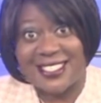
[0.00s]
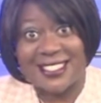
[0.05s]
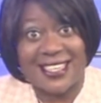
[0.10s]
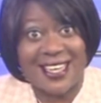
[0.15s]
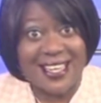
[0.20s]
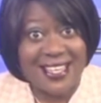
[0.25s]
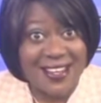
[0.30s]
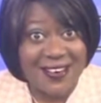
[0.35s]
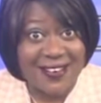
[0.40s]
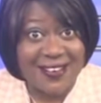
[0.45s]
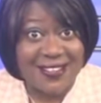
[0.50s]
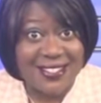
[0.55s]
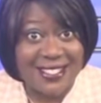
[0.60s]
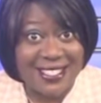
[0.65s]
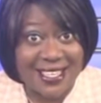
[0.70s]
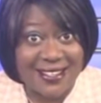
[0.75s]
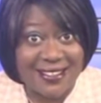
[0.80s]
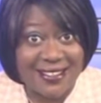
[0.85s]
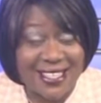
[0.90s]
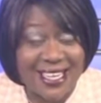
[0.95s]
a
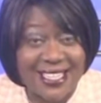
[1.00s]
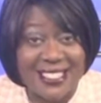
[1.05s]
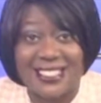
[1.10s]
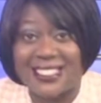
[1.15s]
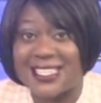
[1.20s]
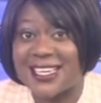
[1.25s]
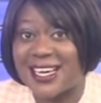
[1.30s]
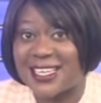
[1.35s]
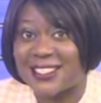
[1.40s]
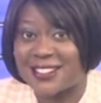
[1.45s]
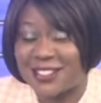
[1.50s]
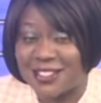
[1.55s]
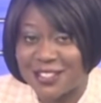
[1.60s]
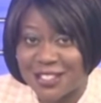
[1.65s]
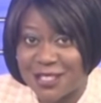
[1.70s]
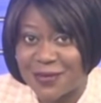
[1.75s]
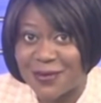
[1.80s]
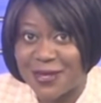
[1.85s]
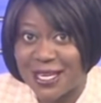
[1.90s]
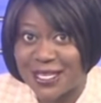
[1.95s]
10-year-old girl, and she has
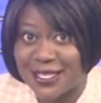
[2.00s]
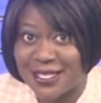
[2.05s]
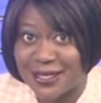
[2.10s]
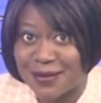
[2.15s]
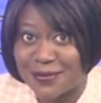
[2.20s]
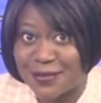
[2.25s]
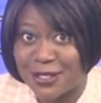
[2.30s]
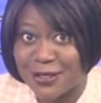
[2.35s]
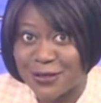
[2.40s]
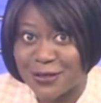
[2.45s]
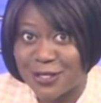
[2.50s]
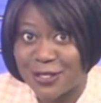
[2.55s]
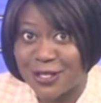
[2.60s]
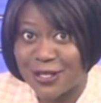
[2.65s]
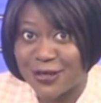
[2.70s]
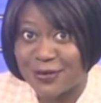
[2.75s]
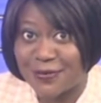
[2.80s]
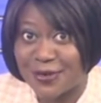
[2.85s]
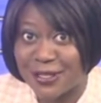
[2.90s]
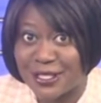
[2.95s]
just been accepted
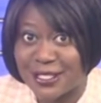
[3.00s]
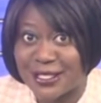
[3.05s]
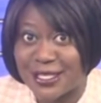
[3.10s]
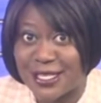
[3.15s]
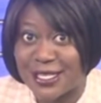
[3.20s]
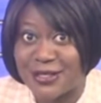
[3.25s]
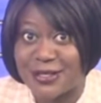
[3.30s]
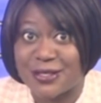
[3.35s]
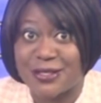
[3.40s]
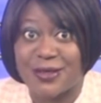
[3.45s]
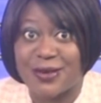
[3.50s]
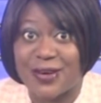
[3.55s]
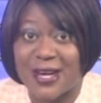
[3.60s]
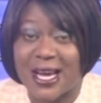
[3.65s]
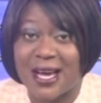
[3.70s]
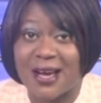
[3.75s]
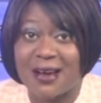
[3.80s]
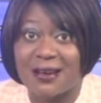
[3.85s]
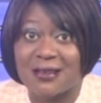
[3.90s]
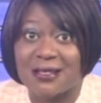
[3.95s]
onto university to
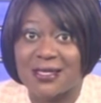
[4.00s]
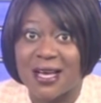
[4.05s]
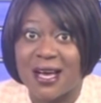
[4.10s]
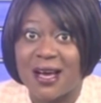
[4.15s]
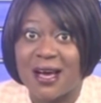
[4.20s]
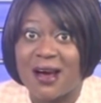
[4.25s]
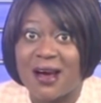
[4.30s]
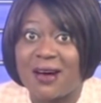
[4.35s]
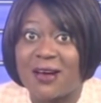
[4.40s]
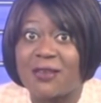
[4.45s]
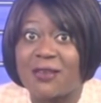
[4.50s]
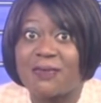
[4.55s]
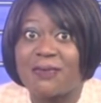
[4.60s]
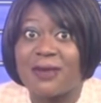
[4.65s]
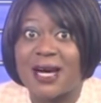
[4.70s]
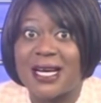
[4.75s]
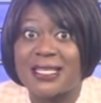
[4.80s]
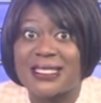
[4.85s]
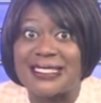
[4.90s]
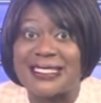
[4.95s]
study a course
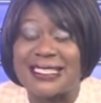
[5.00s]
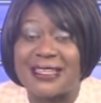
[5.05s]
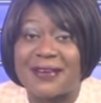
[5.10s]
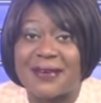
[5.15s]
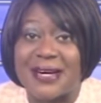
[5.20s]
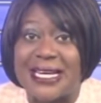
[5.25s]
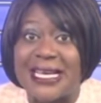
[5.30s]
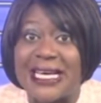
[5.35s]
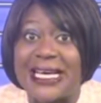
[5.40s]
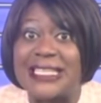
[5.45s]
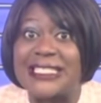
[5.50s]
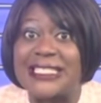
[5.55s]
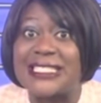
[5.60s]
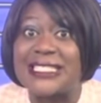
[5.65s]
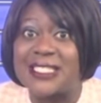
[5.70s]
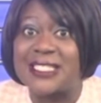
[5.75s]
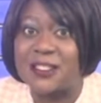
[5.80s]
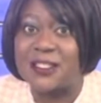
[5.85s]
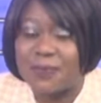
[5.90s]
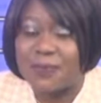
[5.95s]
on maths degree
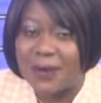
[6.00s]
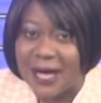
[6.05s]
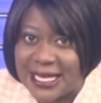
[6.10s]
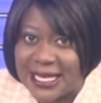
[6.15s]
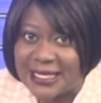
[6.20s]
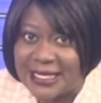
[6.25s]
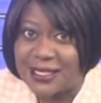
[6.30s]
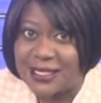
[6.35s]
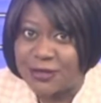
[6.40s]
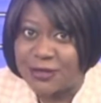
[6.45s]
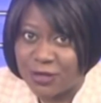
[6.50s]
despite